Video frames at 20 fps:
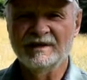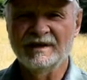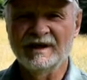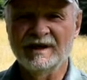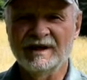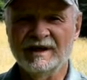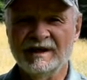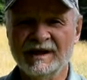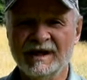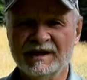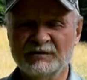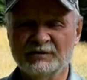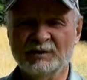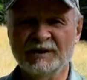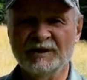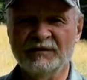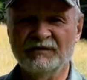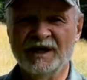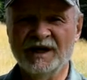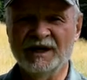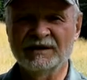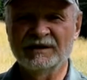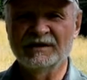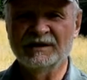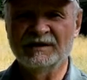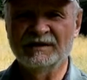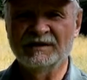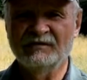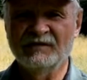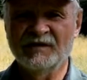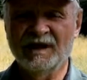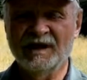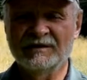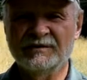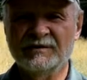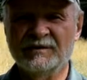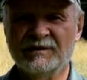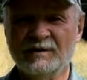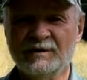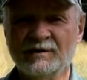and that's when he finally
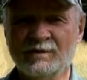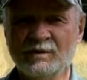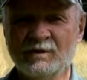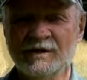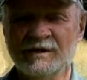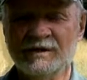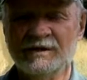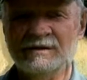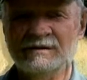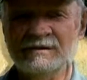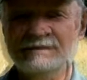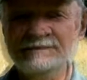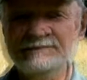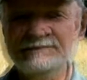drilled a well.